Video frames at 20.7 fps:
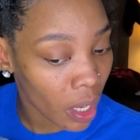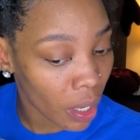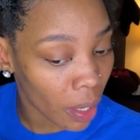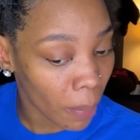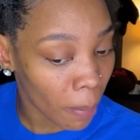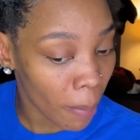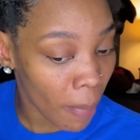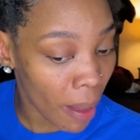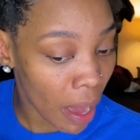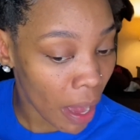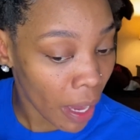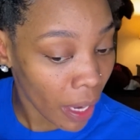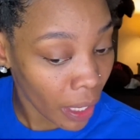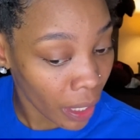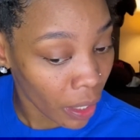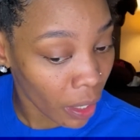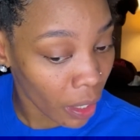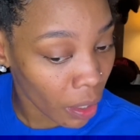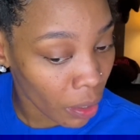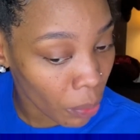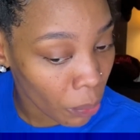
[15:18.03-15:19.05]
my
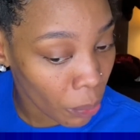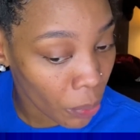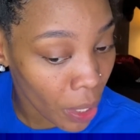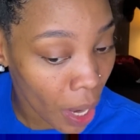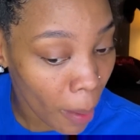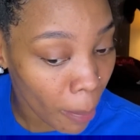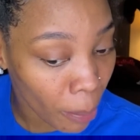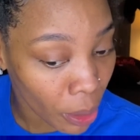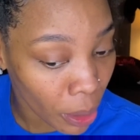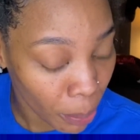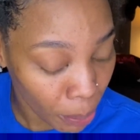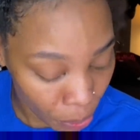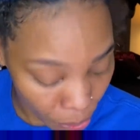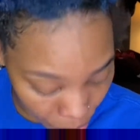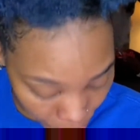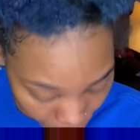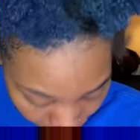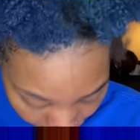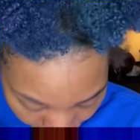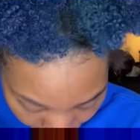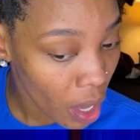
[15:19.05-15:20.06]
hair when I pre-poo.